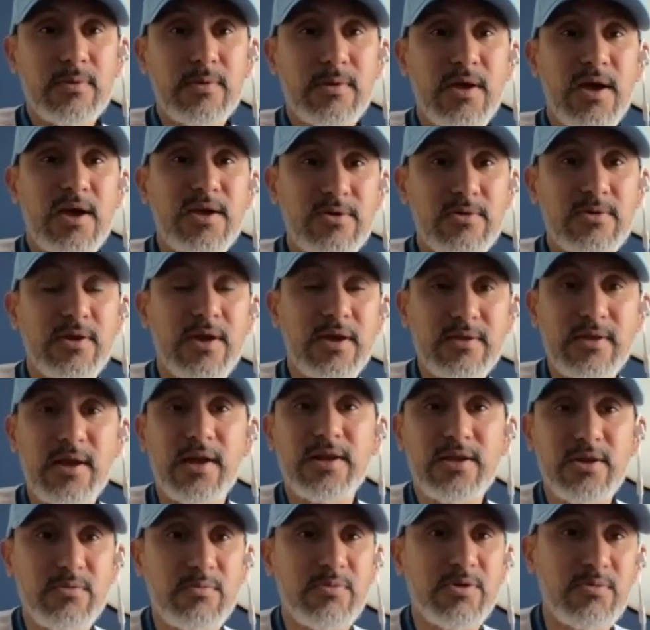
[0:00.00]
I could get a
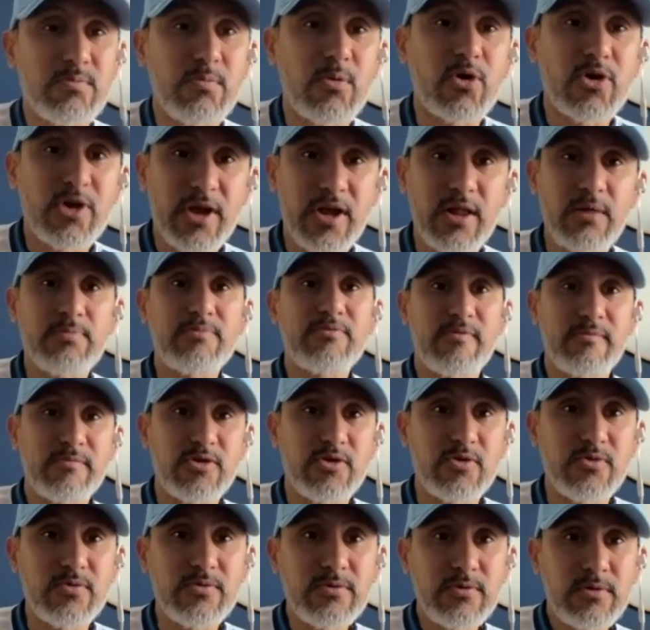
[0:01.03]
little bit more help from
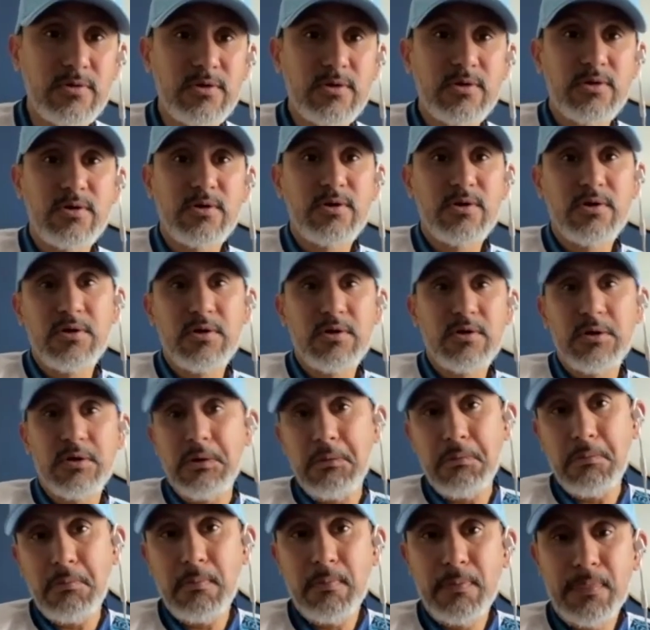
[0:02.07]
you.
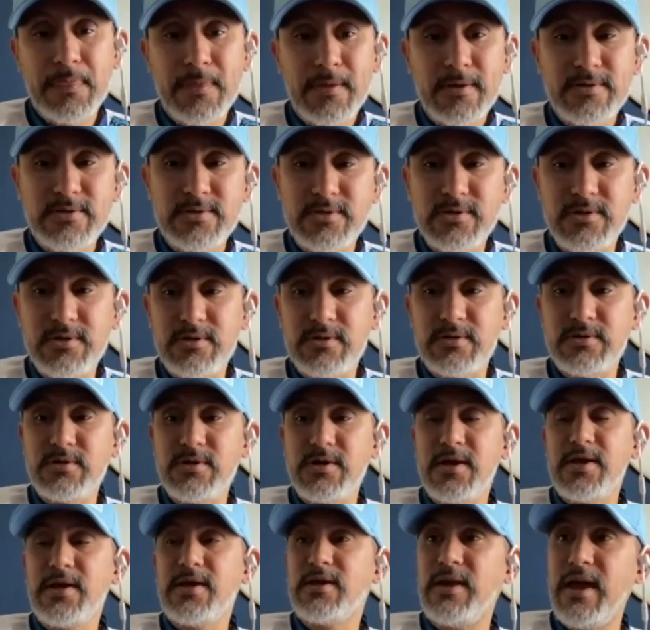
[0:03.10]
So,
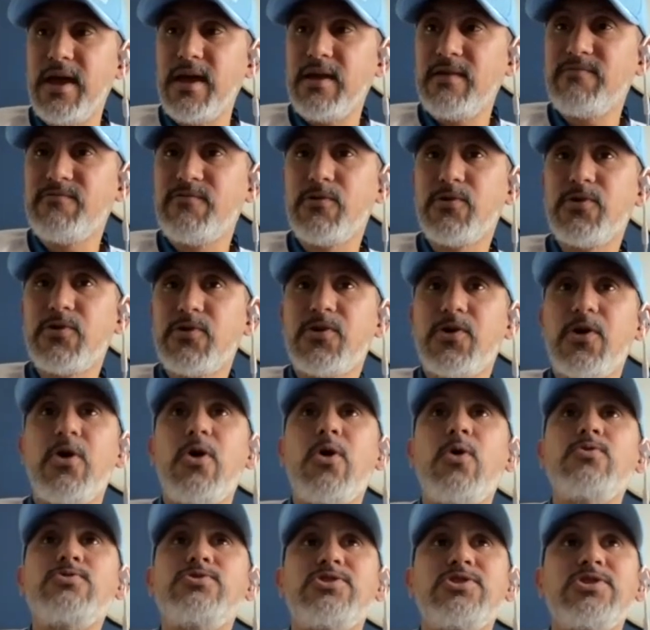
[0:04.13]
and for
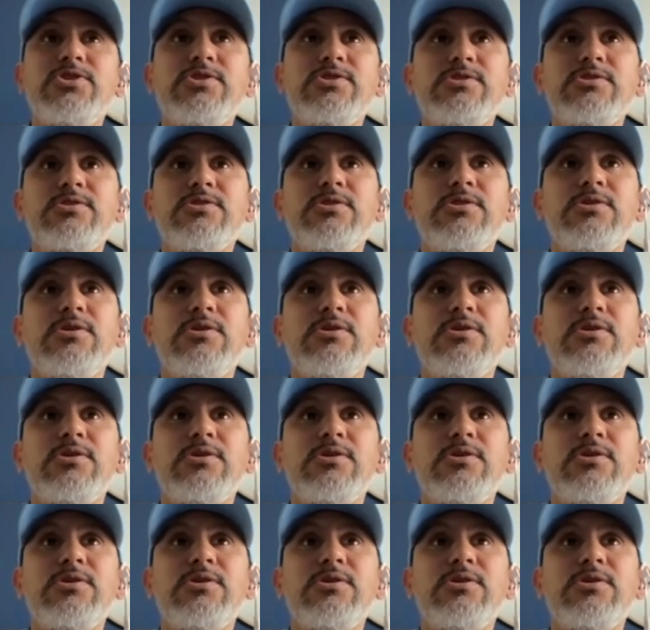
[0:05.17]
coaches,